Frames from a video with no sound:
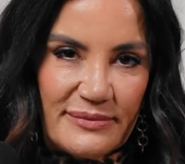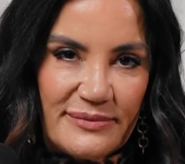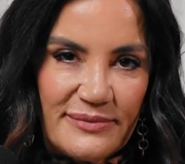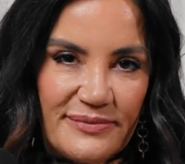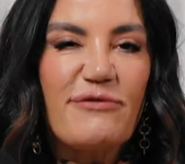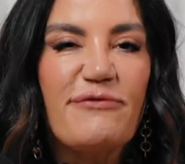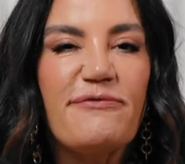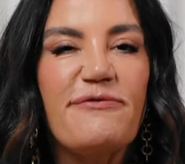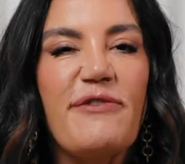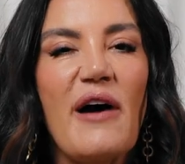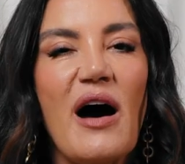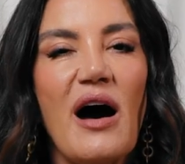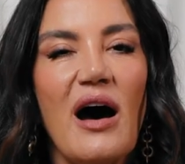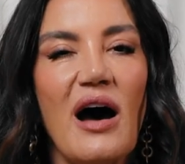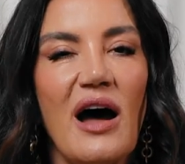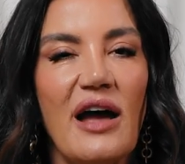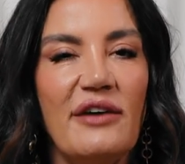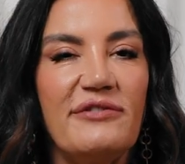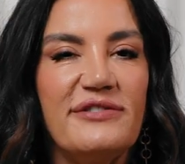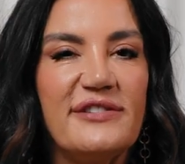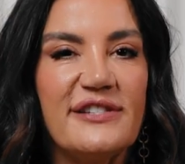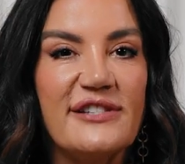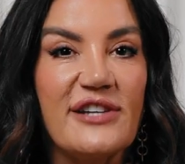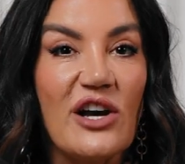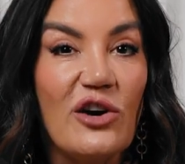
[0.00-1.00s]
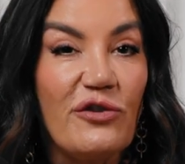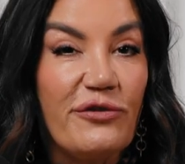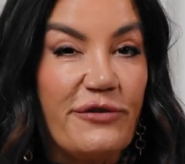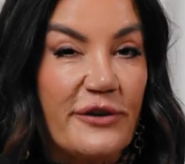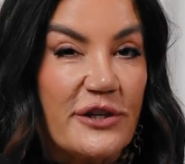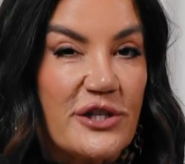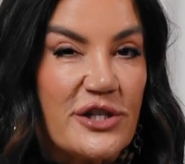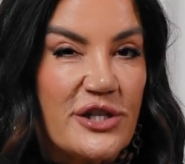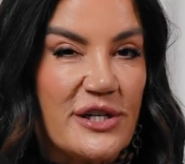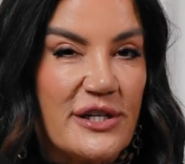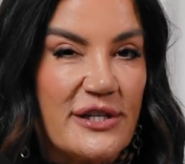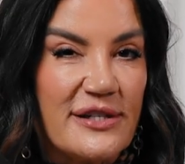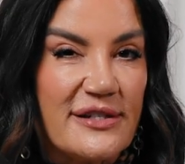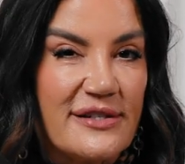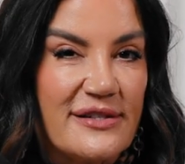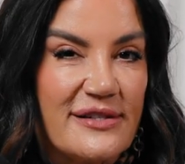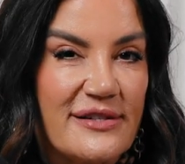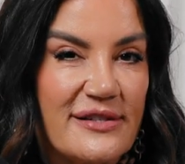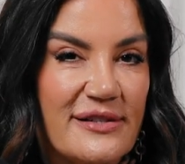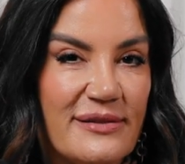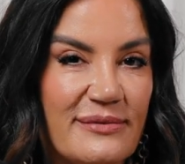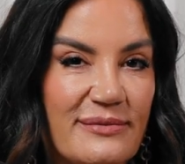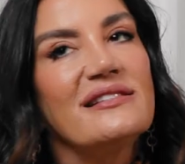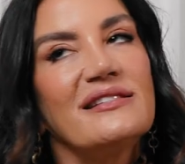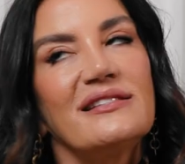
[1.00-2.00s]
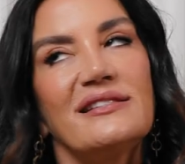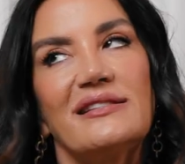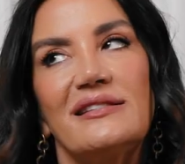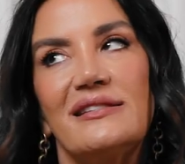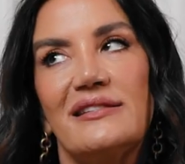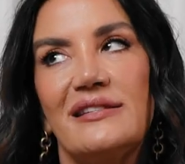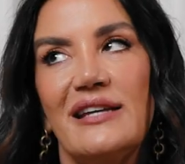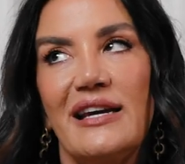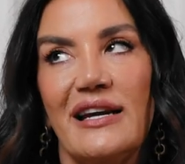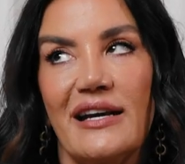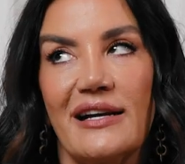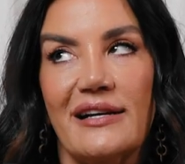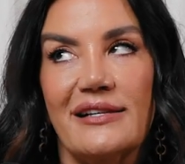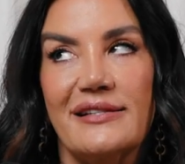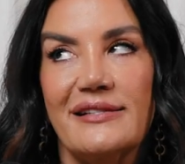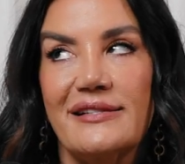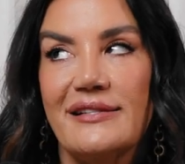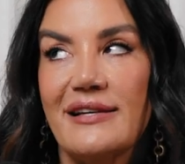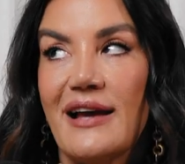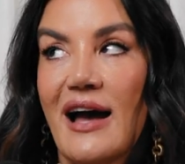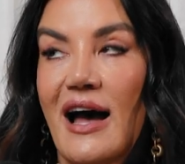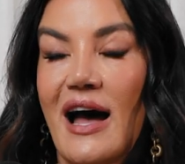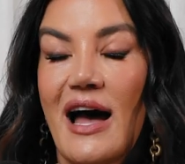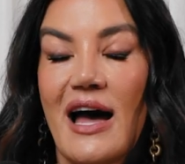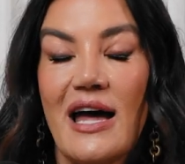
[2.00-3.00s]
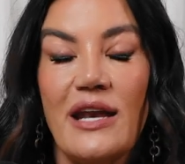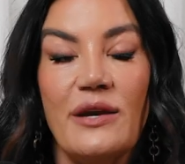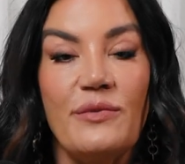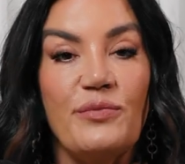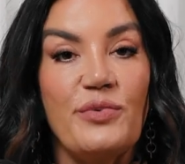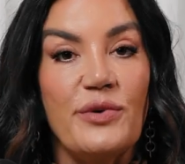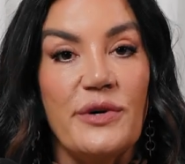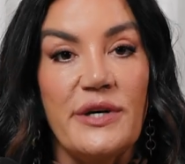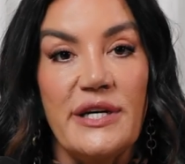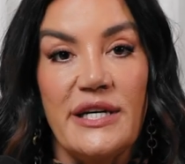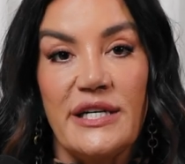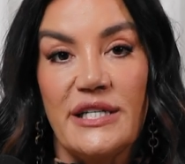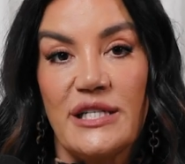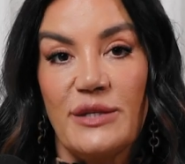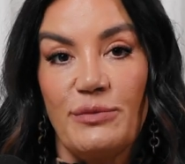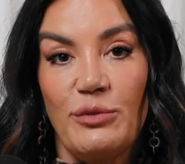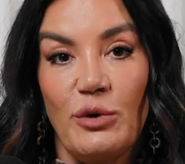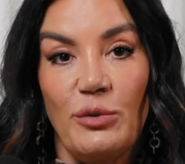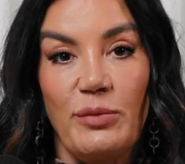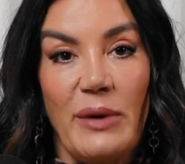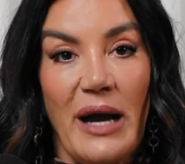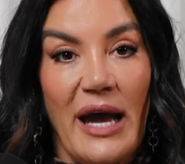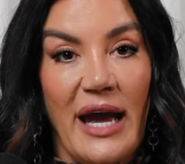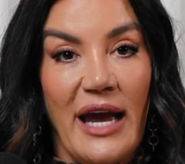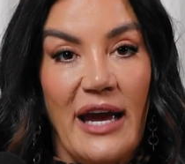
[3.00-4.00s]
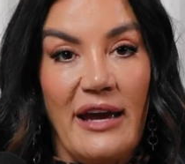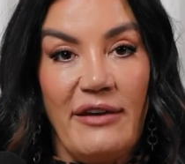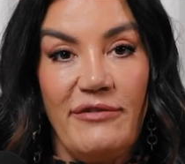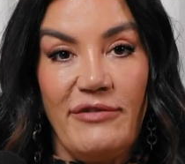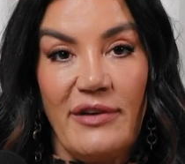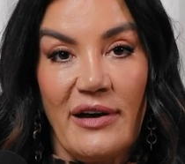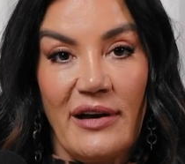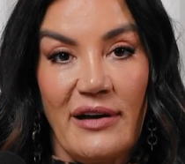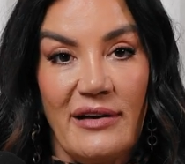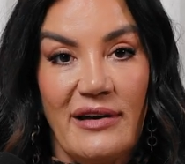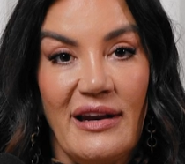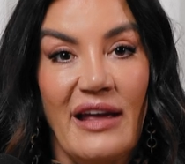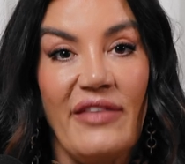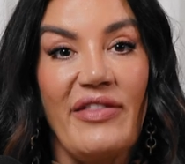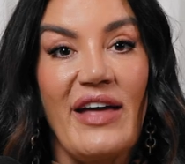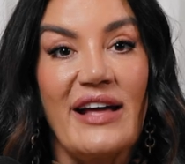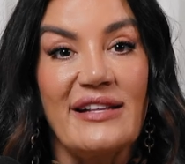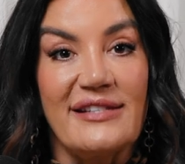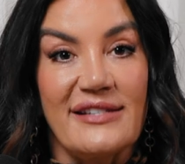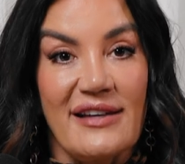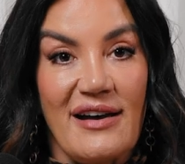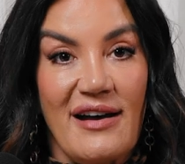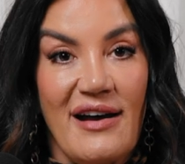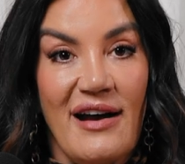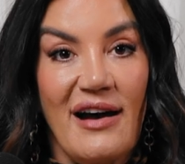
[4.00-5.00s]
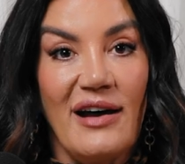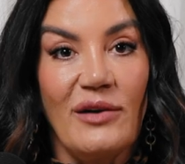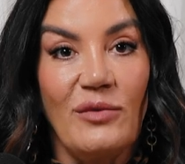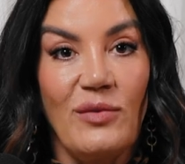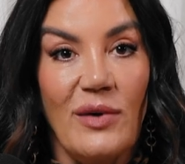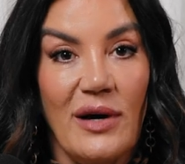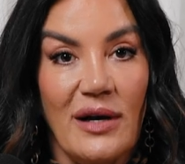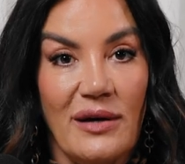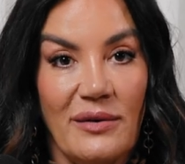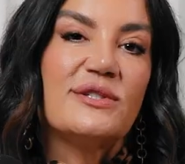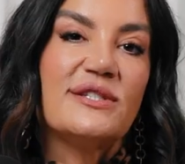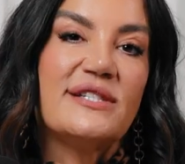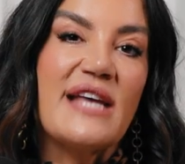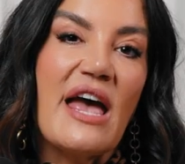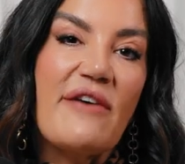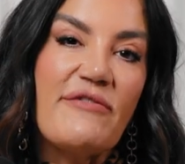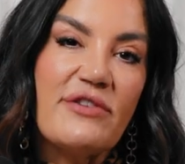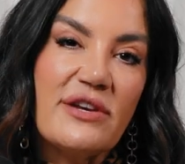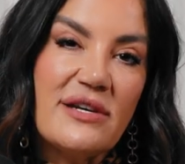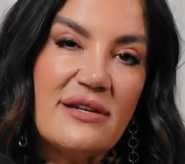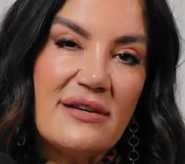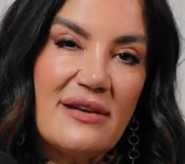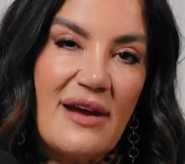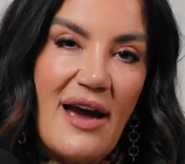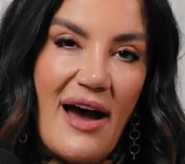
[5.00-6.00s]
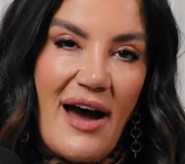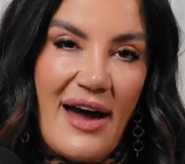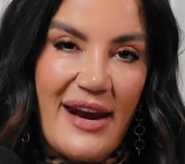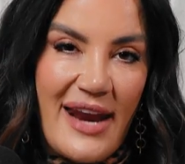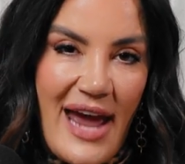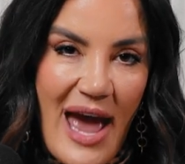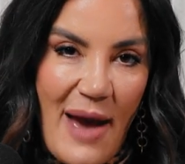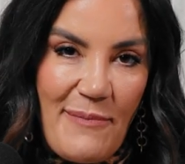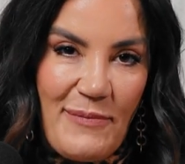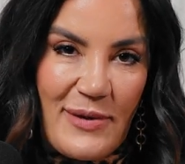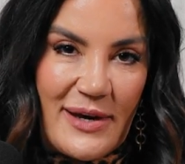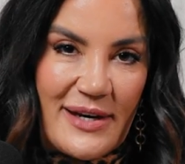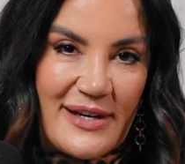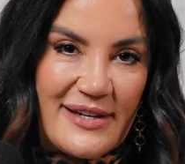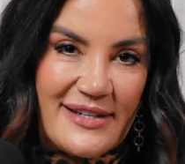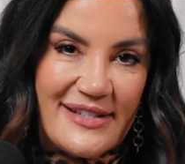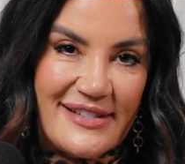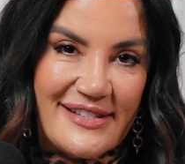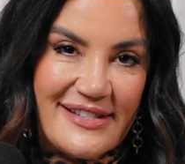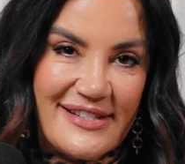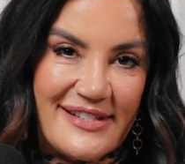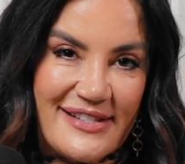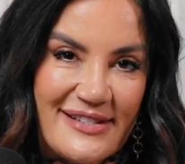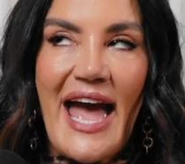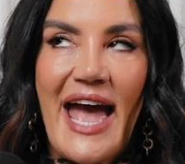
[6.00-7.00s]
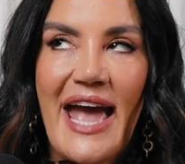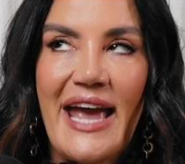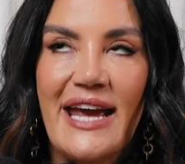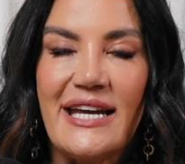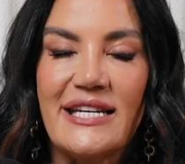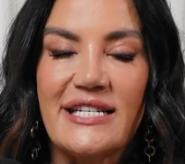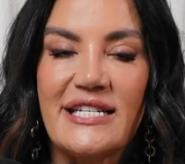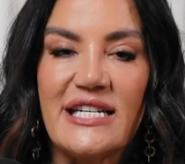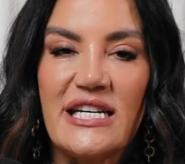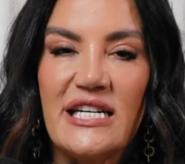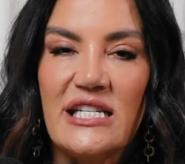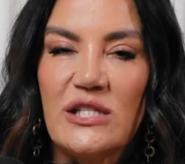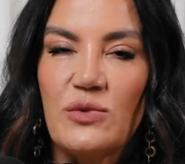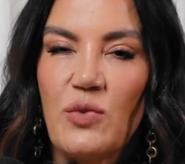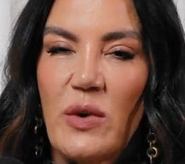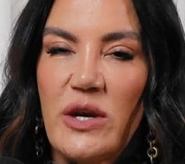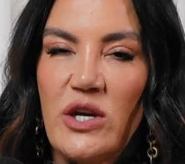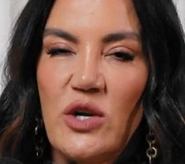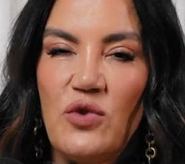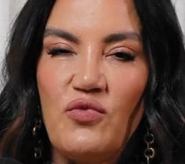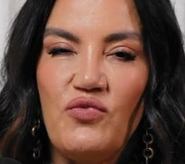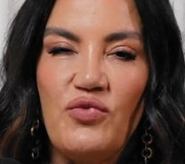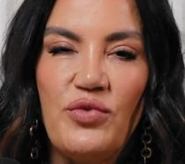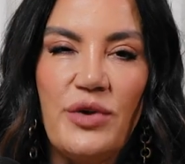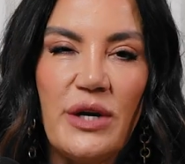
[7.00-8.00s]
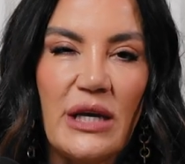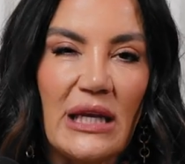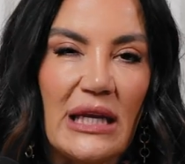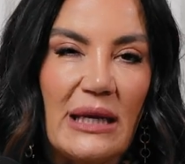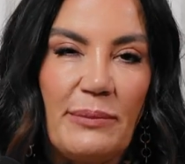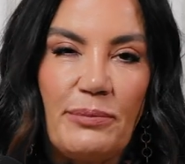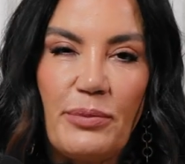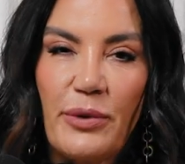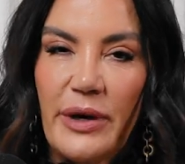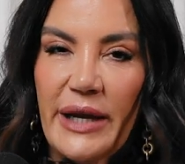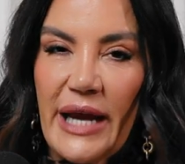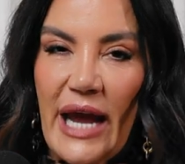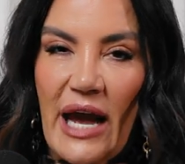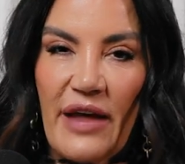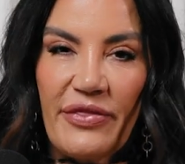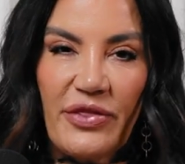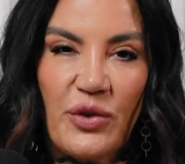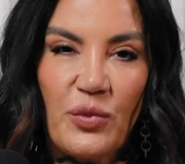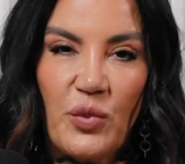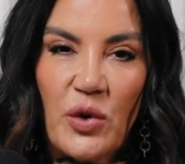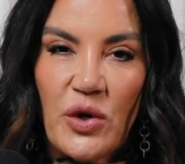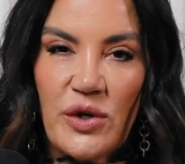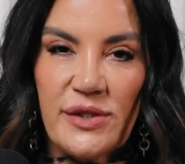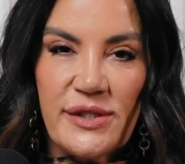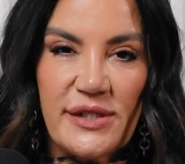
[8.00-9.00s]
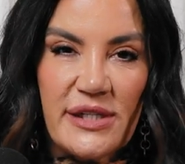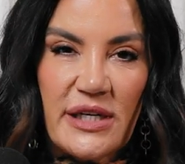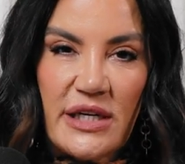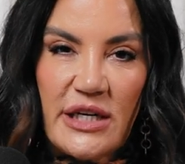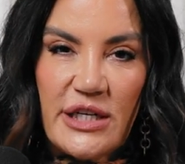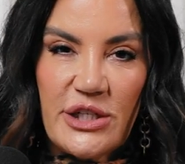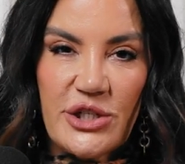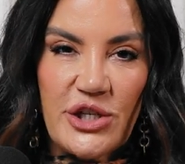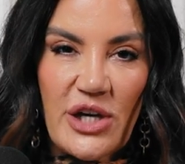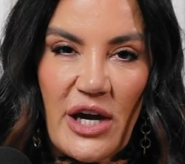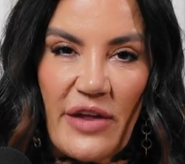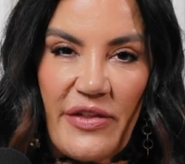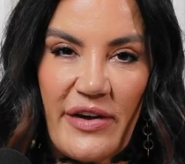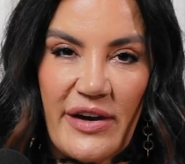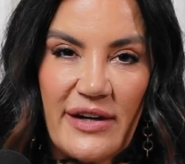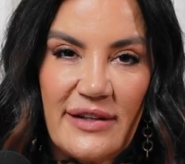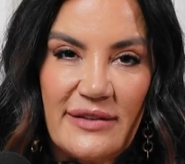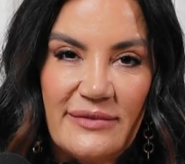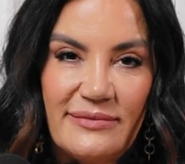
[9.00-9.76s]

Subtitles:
5, selfishness. 6, unpredictable behavior. Now that's a hard one. 7, unhappiness. 8 is when you really bring out the worst in each other.